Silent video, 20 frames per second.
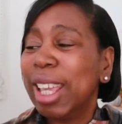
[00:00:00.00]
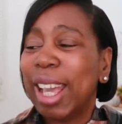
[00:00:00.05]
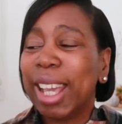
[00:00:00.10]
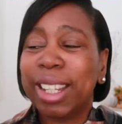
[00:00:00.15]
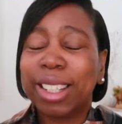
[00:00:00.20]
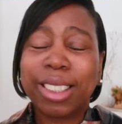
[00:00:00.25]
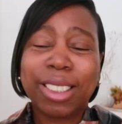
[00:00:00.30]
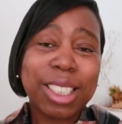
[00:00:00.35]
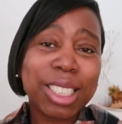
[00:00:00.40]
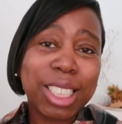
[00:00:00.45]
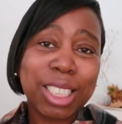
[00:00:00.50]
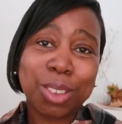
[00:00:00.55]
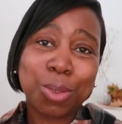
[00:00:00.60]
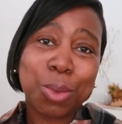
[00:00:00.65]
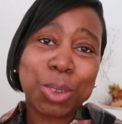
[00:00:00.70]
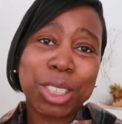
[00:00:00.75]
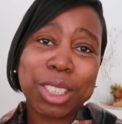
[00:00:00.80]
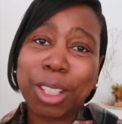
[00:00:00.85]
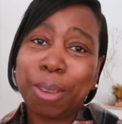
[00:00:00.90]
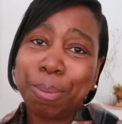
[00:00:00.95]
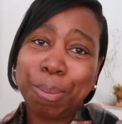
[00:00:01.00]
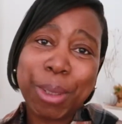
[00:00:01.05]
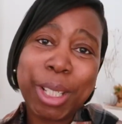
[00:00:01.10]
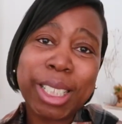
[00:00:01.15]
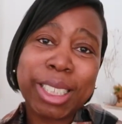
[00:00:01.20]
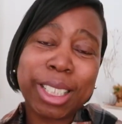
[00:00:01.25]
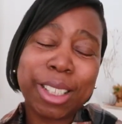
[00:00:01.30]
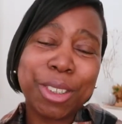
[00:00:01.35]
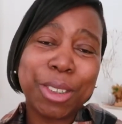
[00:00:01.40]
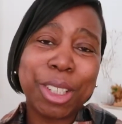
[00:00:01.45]
and this is a
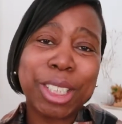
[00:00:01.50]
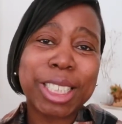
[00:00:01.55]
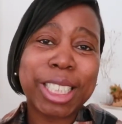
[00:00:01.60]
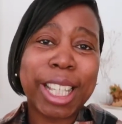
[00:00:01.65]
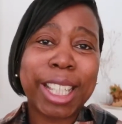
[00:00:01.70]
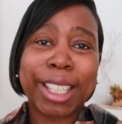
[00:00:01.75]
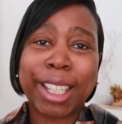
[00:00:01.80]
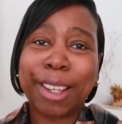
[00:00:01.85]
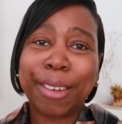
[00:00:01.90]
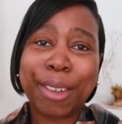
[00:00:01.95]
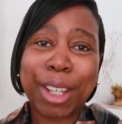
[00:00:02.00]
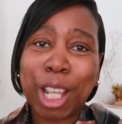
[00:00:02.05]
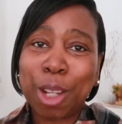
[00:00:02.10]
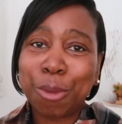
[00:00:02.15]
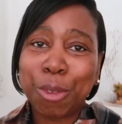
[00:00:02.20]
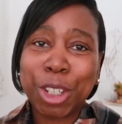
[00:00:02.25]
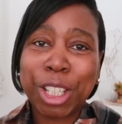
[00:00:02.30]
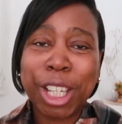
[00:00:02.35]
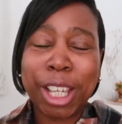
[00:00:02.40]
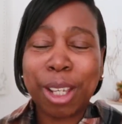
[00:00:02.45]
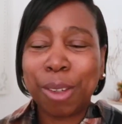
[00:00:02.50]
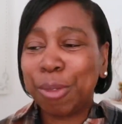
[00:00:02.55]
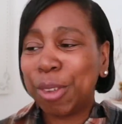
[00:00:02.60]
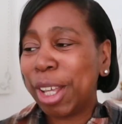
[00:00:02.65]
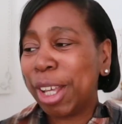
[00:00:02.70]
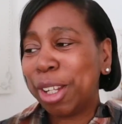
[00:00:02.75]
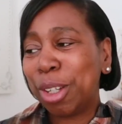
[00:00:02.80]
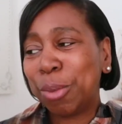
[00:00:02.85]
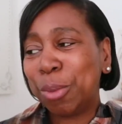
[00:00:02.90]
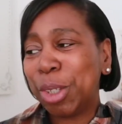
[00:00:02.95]
piece that you can take out every year for
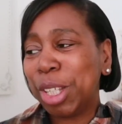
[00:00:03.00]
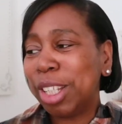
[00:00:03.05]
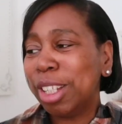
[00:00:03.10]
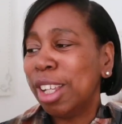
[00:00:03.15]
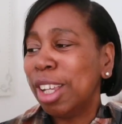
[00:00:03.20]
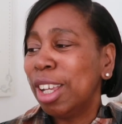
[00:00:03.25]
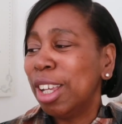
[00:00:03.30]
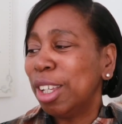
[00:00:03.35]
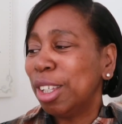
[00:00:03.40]
Halloween,